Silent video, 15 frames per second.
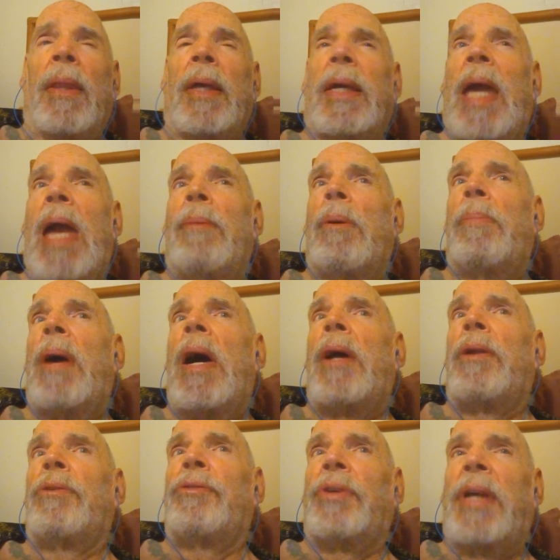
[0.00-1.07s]
It came
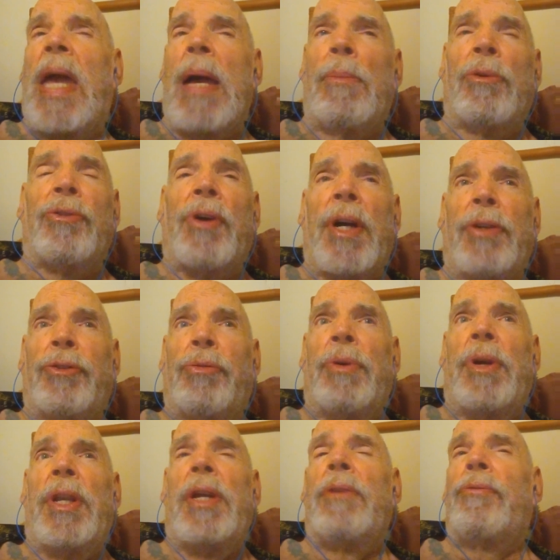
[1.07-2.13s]
about as the Camel's Eye
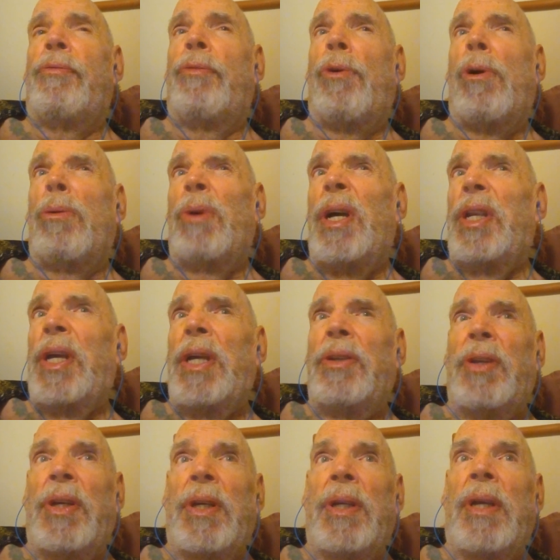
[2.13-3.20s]
Treaty in
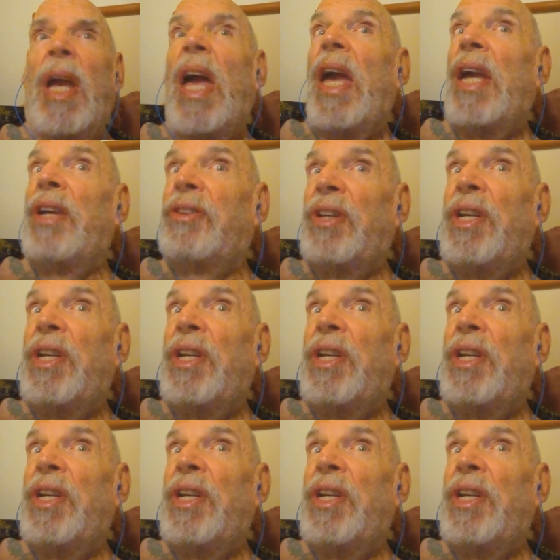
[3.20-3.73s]
408 AD.